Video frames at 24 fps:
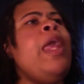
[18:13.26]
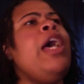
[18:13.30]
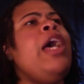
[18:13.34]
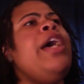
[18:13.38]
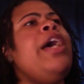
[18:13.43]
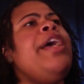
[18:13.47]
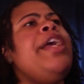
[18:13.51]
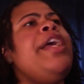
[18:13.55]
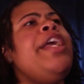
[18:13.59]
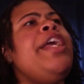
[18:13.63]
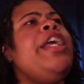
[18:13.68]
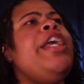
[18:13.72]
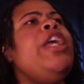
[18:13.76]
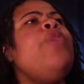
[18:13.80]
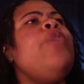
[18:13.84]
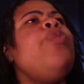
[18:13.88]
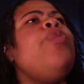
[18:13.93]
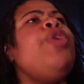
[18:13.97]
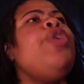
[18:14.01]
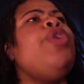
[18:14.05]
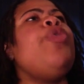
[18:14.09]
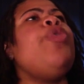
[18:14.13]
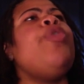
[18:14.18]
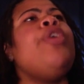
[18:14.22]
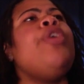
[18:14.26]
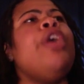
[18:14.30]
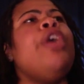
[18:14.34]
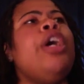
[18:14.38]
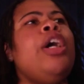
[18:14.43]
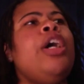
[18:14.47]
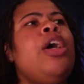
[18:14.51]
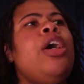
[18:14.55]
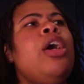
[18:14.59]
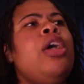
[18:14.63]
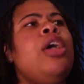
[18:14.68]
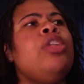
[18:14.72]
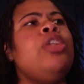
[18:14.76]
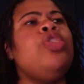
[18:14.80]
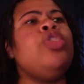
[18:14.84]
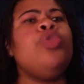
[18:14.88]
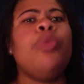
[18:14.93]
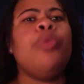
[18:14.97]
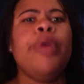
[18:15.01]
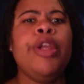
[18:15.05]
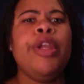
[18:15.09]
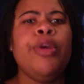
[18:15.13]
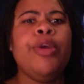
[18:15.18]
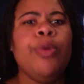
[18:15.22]
he went on a
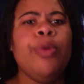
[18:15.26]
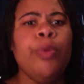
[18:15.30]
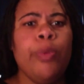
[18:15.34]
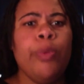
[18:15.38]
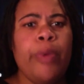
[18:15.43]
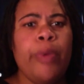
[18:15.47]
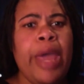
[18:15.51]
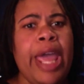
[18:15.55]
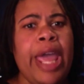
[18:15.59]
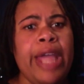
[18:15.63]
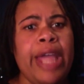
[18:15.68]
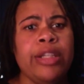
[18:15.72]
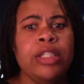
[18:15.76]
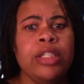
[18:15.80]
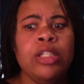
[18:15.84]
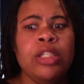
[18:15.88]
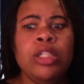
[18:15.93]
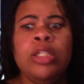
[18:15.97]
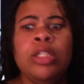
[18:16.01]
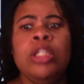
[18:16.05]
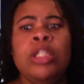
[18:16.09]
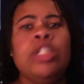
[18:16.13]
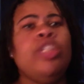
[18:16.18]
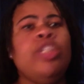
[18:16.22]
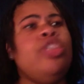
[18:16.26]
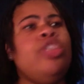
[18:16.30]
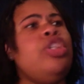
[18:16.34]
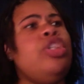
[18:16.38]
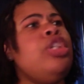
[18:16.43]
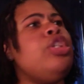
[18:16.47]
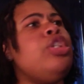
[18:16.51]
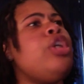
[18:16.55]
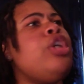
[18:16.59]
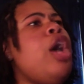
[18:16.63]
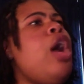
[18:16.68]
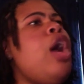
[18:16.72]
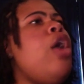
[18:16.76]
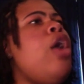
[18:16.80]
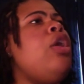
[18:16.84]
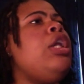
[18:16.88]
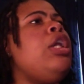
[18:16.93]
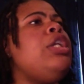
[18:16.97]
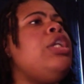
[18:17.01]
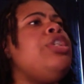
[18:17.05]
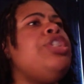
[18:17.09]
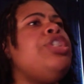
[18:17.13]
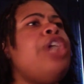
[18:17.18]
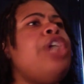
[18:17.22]
Twitter rant just
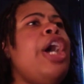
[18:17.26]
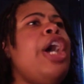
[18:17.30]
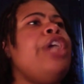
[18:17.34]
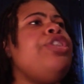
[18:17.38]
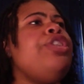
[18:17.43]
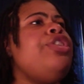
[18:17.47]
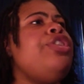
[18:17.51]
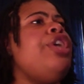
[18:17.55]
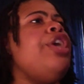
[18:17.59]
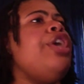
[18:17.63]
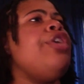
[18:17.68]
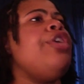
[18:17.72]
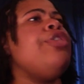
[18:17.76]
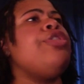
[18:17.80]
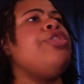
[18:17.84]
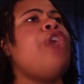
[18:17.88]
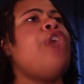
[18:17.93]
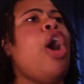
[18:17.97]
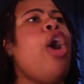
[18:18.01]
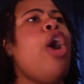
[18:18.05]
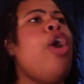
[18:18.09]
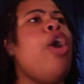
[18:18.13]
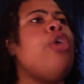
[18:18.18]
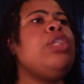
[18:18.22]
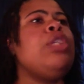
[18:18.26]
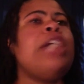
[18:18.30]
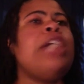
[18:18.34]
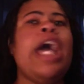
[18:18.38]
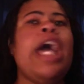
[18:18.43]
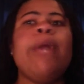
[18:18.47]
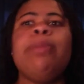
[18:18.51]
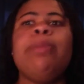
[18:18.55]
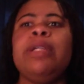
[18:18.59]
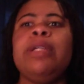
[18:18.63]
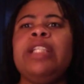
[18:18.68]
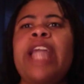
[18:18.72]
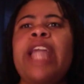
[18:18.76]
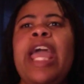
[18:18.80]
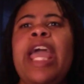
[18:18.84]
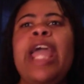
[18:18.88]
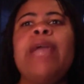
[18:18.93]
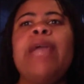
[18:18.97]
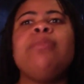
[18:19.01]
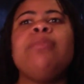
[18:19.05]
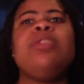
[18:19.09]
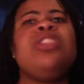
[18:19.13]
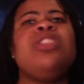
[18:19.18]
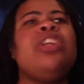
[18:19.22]
calling Josh Duggars all type of
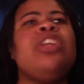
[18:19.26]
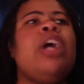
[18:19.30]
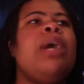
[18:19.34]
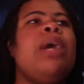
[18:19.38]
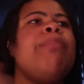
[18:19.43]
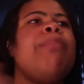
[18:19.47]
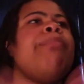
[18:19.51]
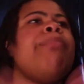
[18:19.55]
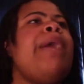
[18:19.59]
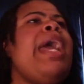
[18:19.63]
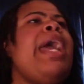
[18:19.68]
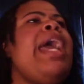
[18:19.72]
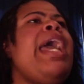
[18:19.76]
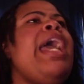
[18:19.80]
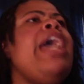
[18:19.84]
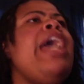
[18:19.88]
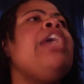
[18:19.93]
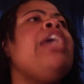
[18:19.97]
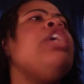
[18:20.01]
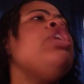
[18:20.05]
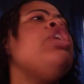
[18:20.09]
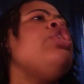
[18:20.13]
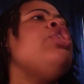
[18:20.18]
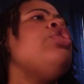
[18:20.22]
names, scumbag,